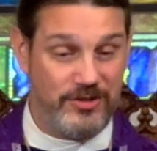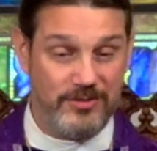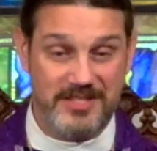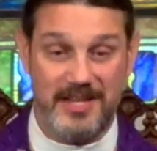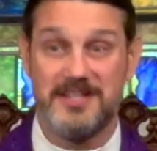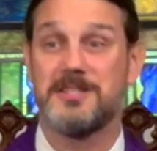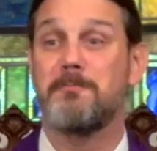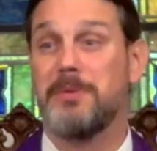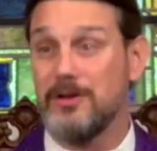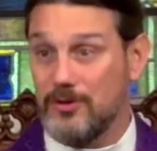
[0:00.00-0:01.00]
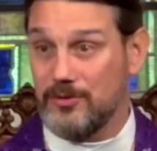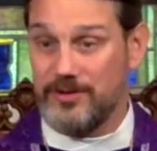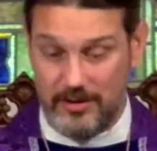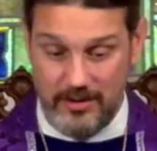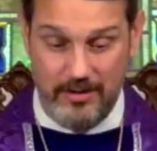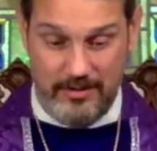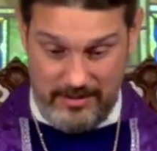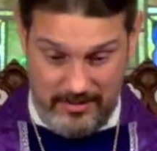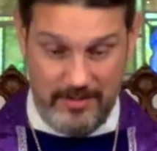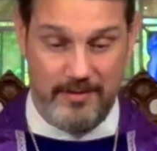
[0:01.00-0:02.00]
you seek to build
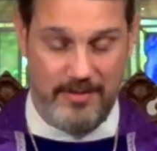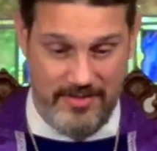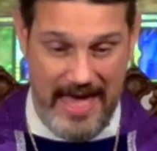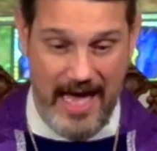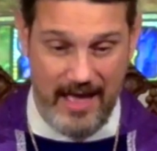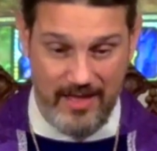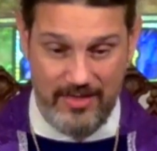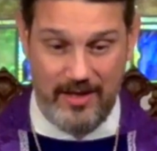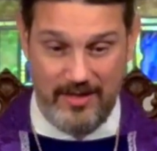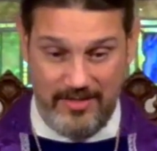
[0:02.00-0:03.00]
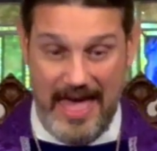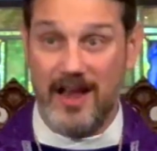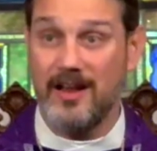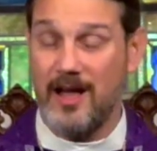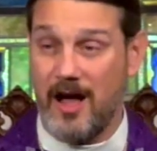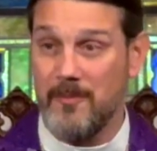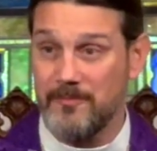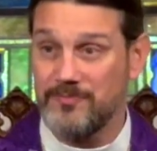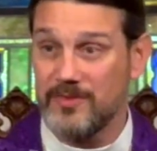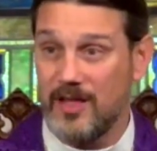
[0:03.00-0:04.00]

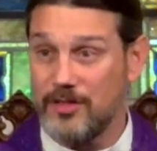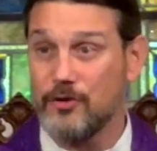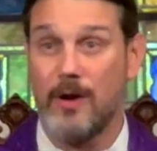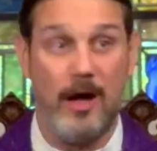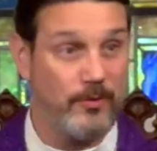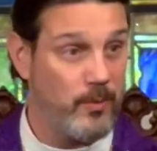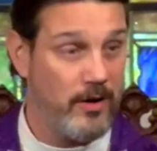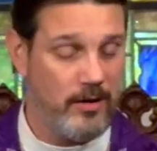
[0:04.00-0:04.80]
the groundwork?